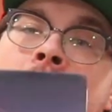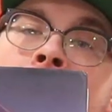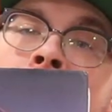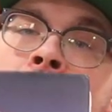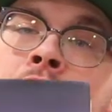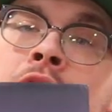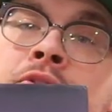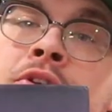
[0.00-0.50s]

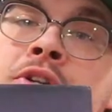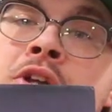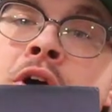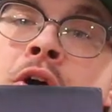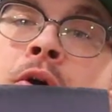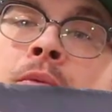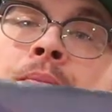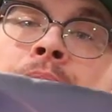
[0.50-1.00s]
Under the
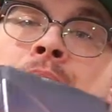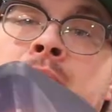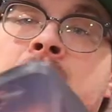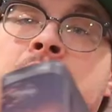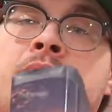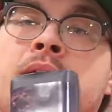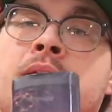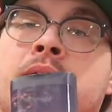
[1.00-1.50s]
Dome,
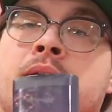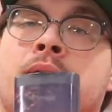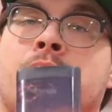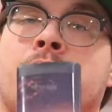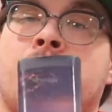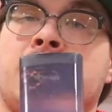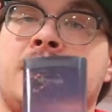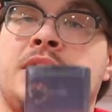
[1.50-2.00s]

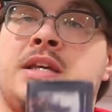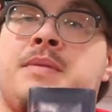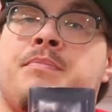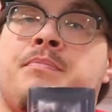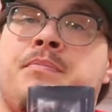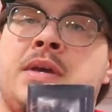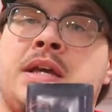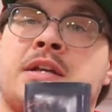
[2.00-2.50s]
one of the
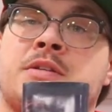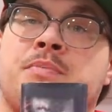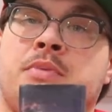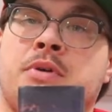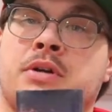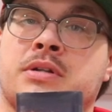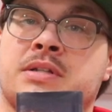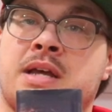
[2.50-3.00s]
biggest
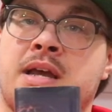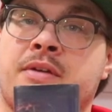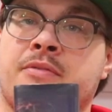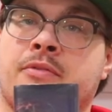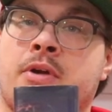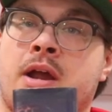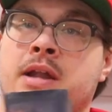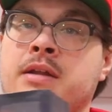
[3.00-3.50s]
books
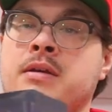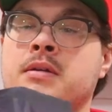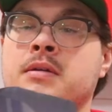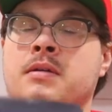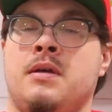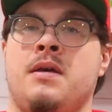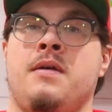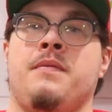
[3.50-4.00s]
I've read.
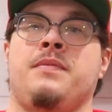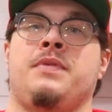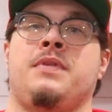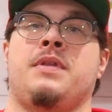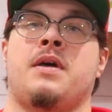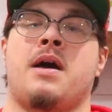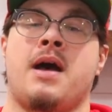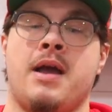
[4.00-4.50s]

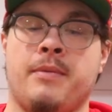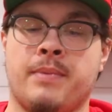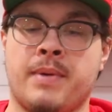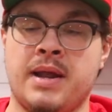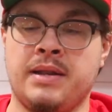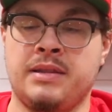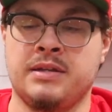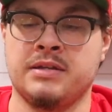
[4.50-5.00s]
I
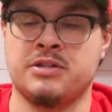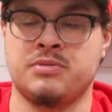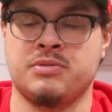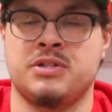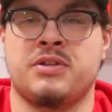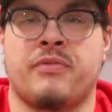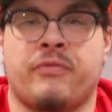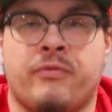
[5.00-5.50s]
read, this
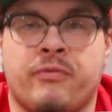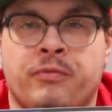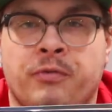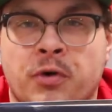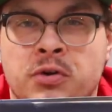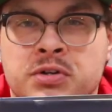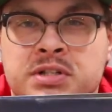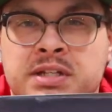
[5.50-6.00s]
was the
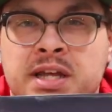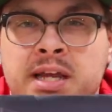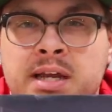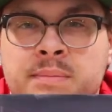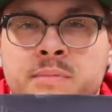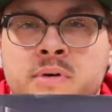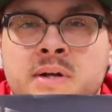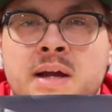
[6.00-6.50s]
first
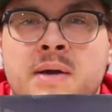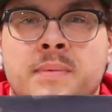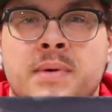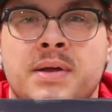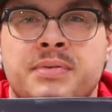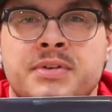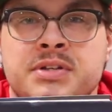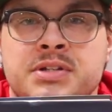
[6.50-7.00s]
King book I
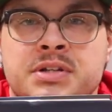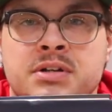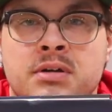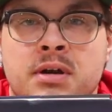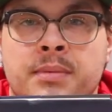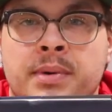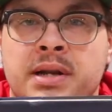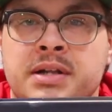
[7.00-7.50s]
read this
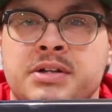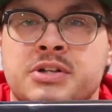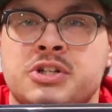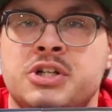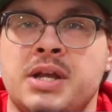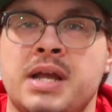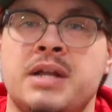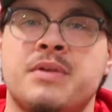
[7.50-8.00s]
year. I read it in
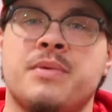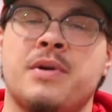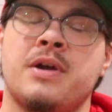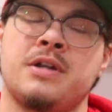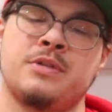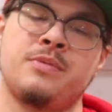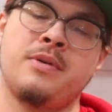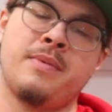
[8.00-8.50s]

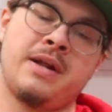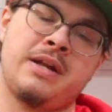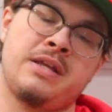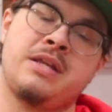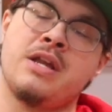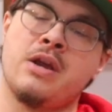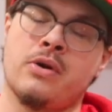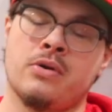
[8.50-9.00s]
January. It's been about a
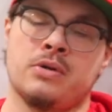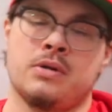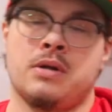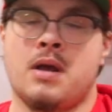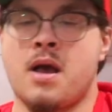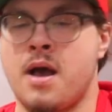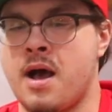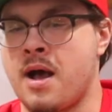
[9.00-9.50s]
year.
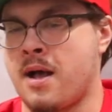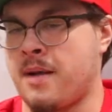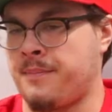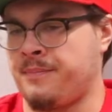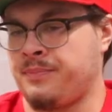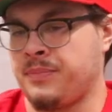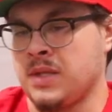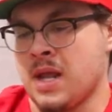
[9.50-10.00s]
Um,